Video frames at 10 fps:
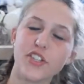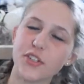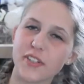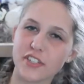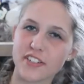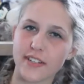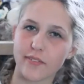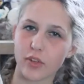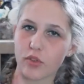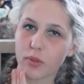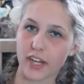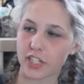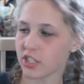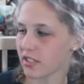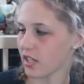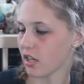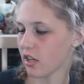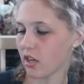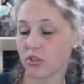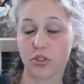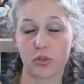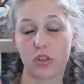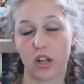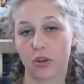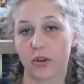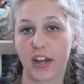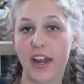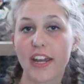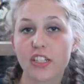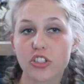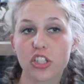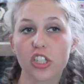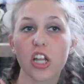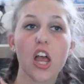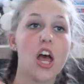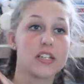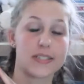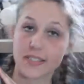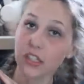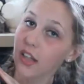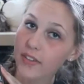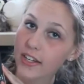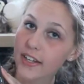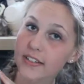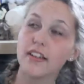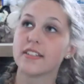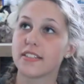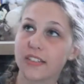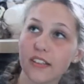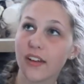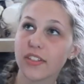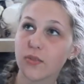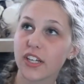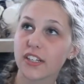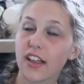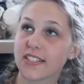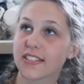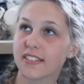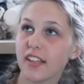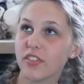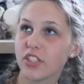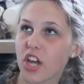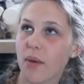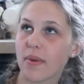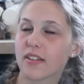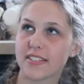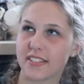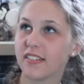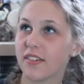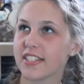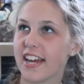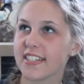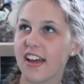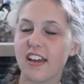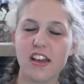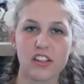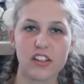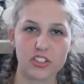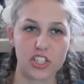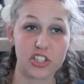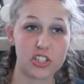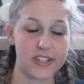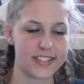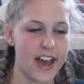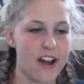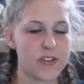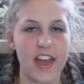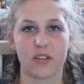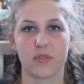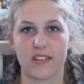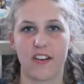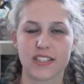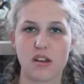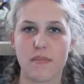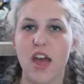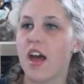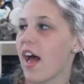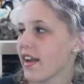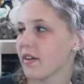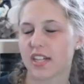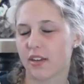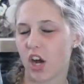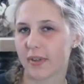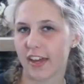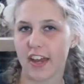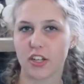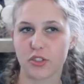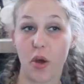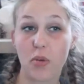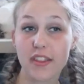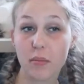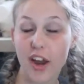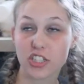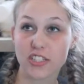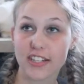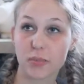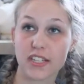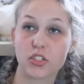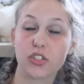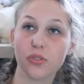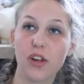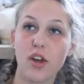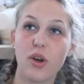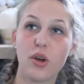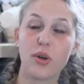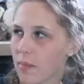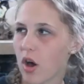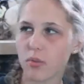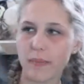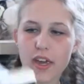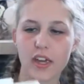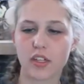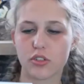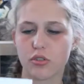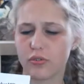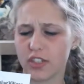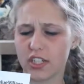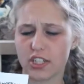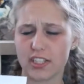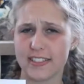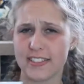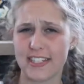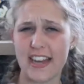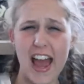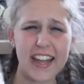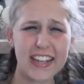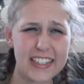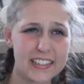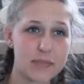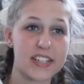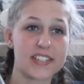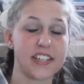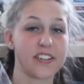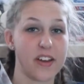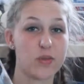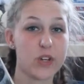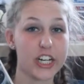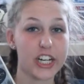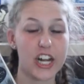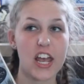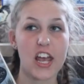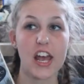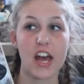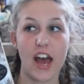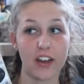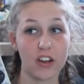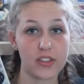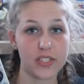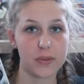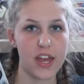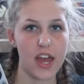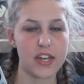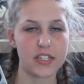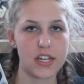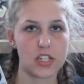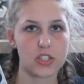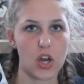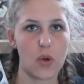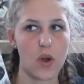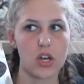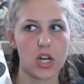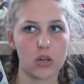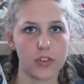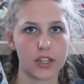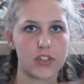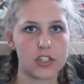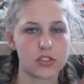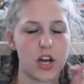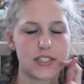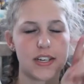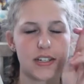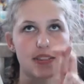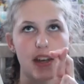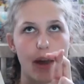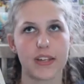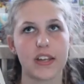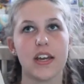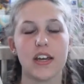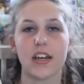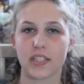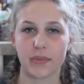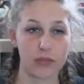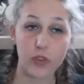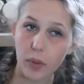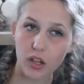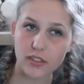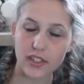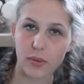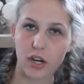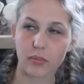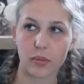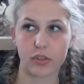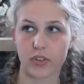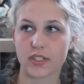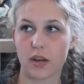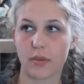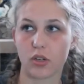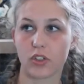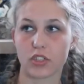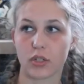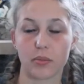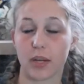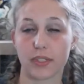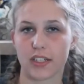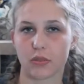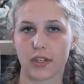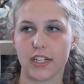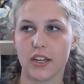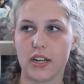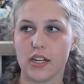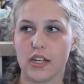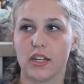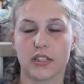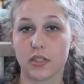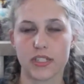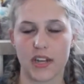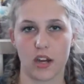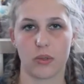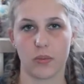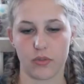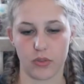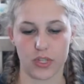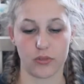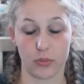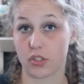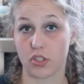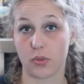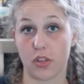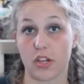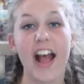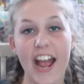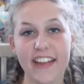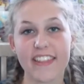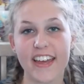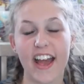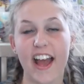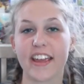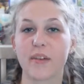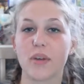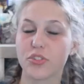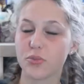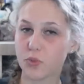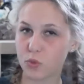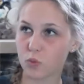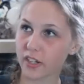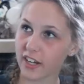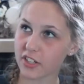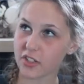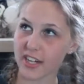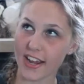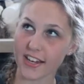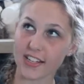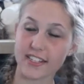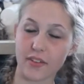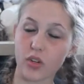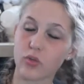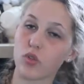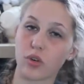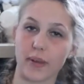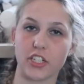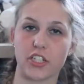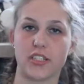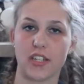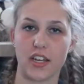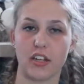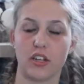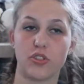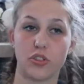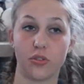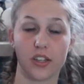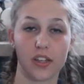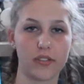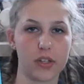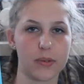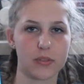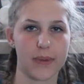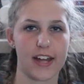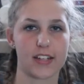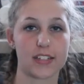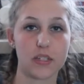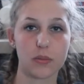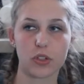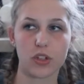274 pages in to Clockwork Angel. Still loving it, still loving Will, and still loving Jem, still loving Tessa. Shit just went down and it was awesome, and now it's kind of calm again, so I'm hoping that more action takes place soon. I'm hoping to finish it tonight because I don't have work at all this weekend. So hopefully, fingers crossed, it's gonna happen. Except I have football all day tomorrow and my boyfriend's coming over, so I'm probably not gonna read. This was a terrible week for me for Booktubeathon. And then I am 174 pages into The Lovely Bones by Alice Sebold.